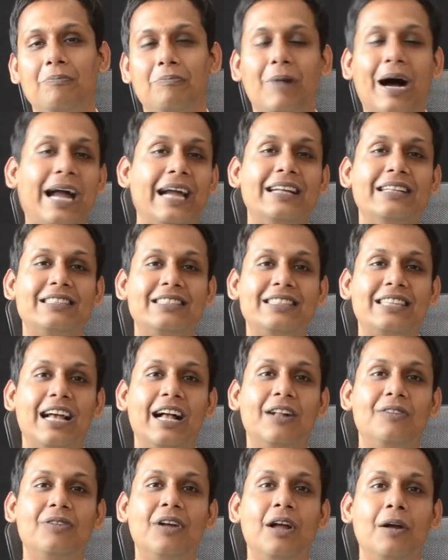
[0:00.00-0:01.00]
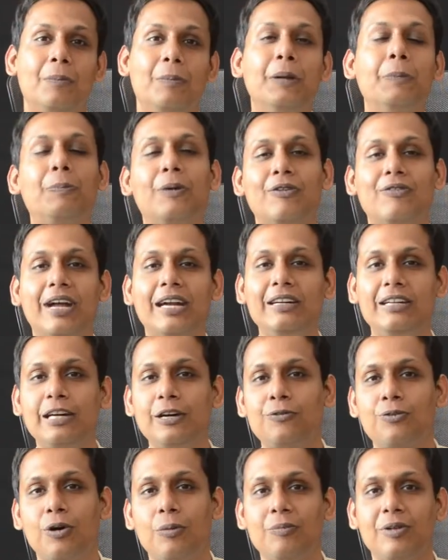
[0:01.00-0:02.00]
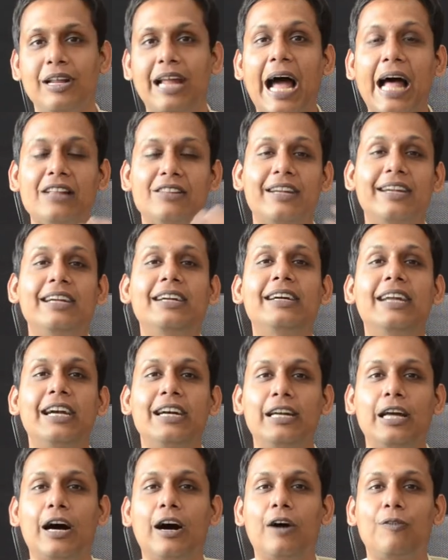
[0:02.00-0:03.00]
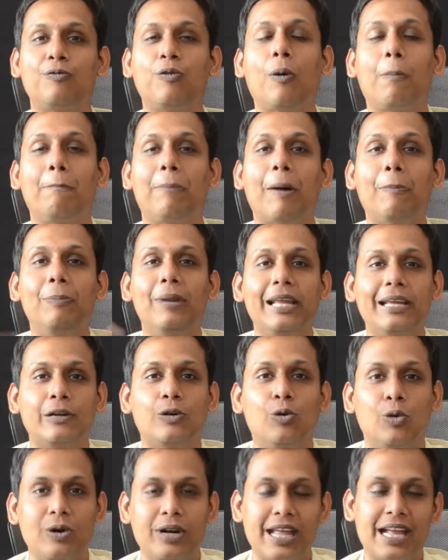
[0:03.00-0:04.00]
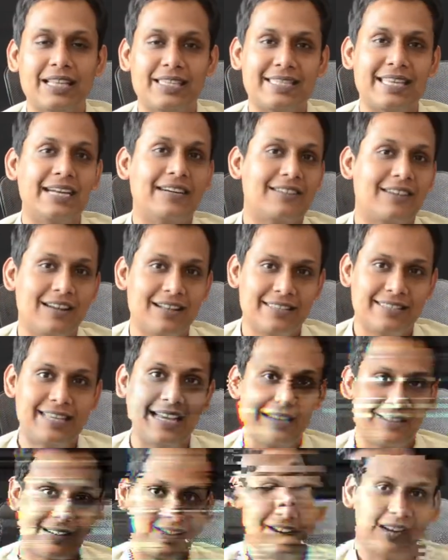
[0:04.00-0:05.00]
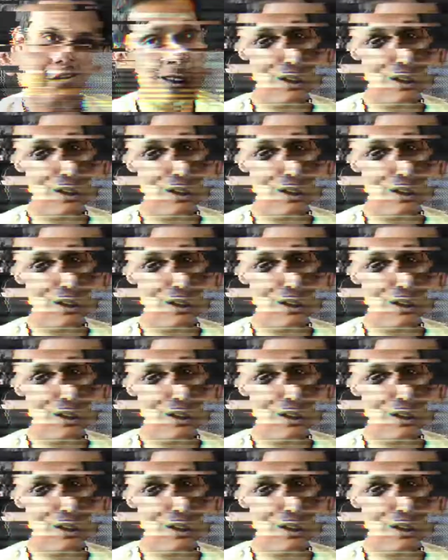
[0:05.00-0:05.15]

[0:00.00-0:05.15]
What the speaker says: by itself be prevented from gathering data for public good, etc., etc.